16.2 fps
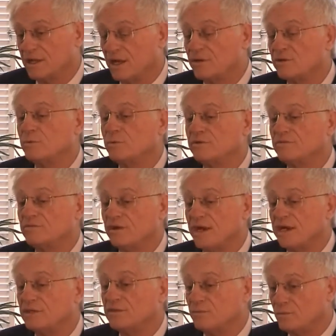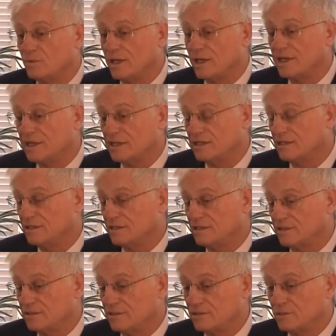how do we find the way
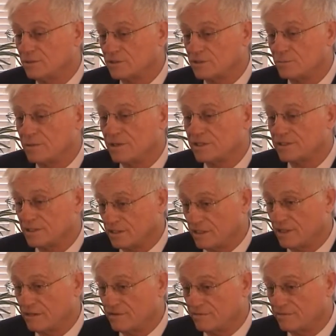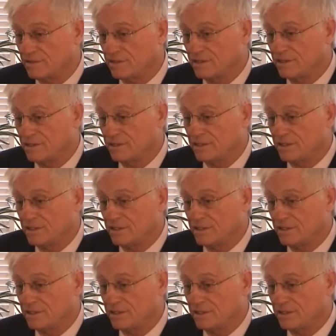to express love?